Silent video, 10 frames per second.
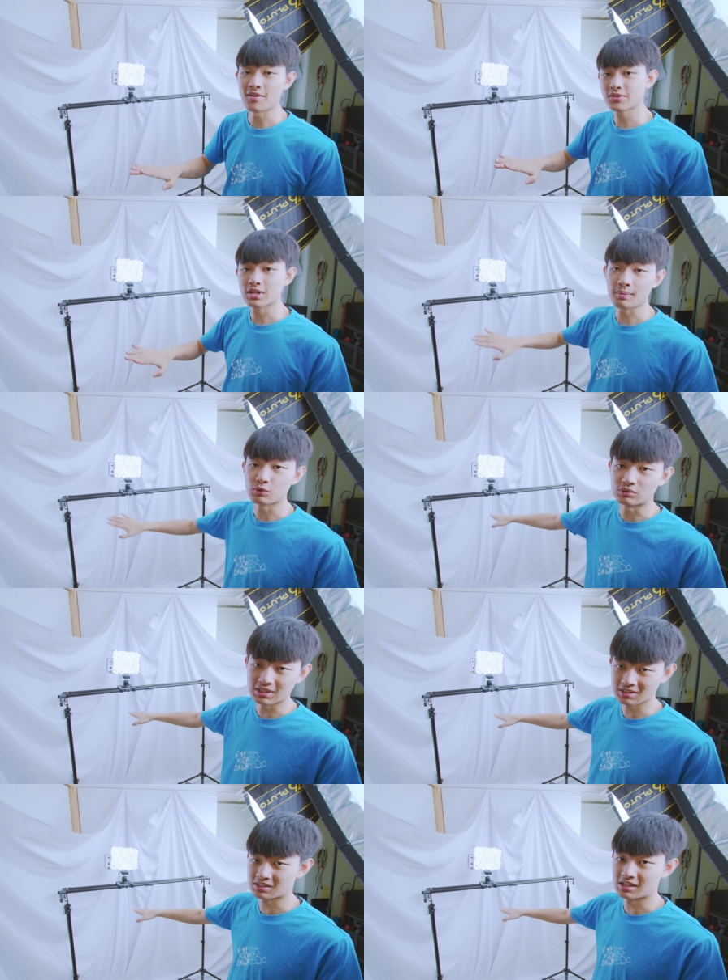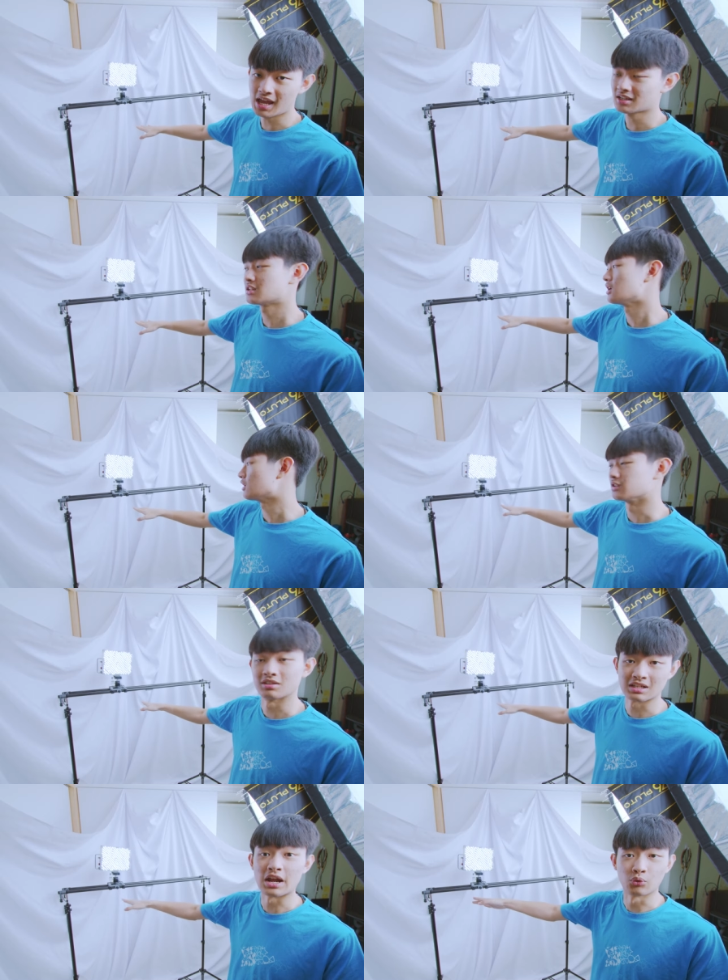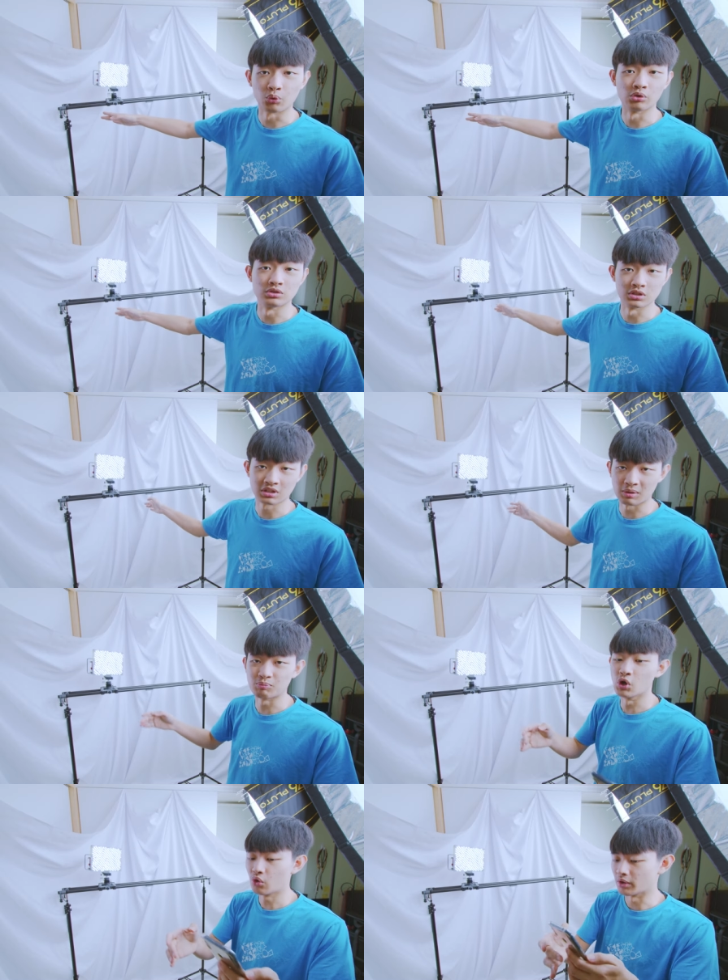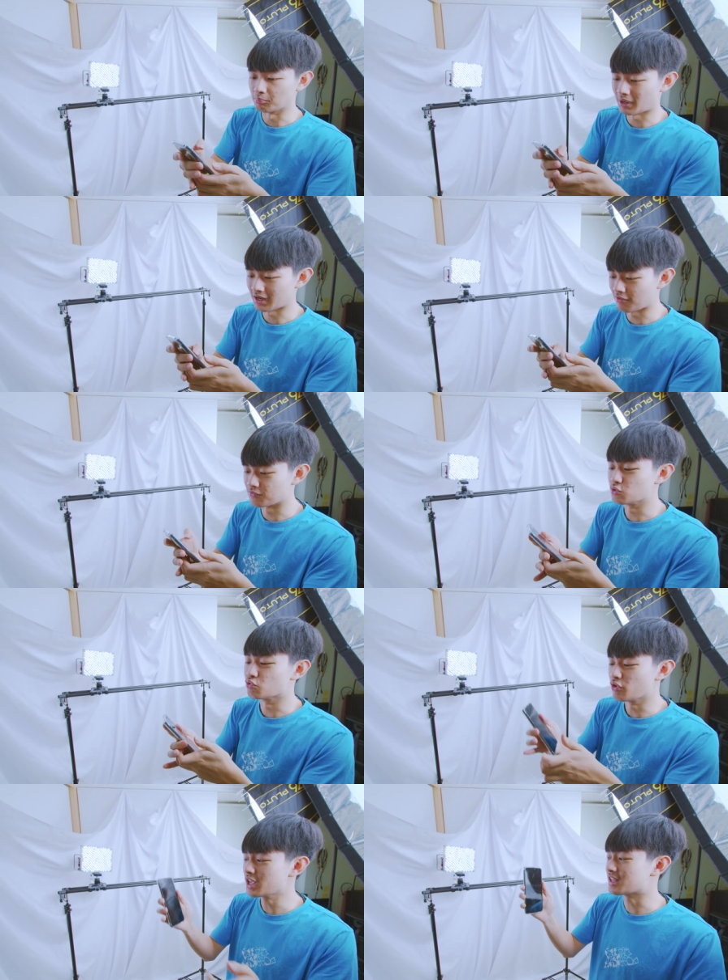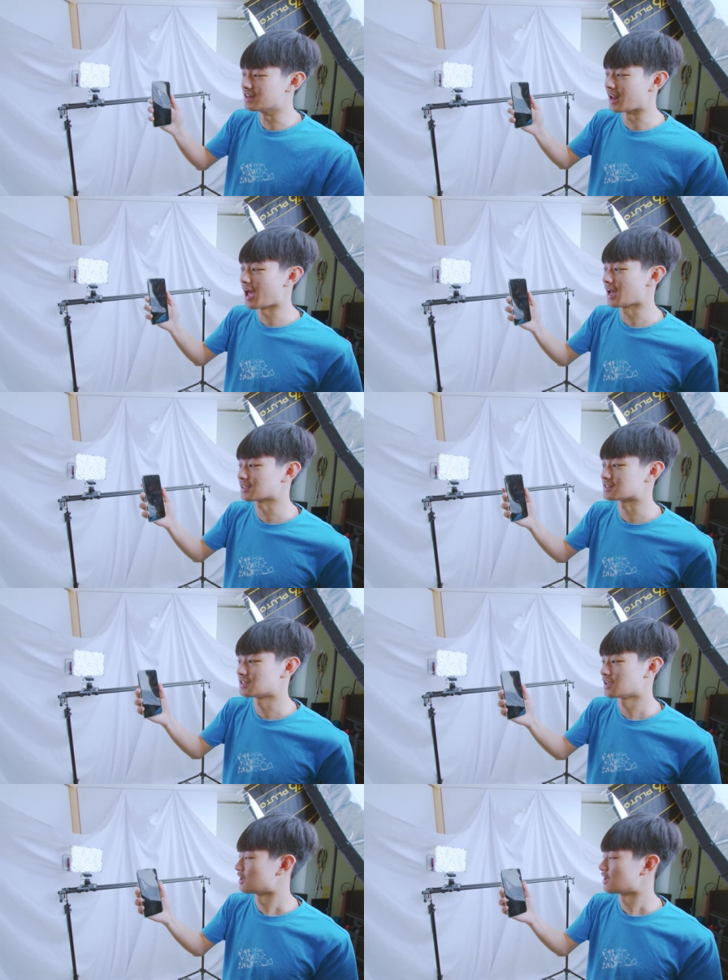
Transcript: Every time you disconnect, the slider will just keep going, but if you reconnect,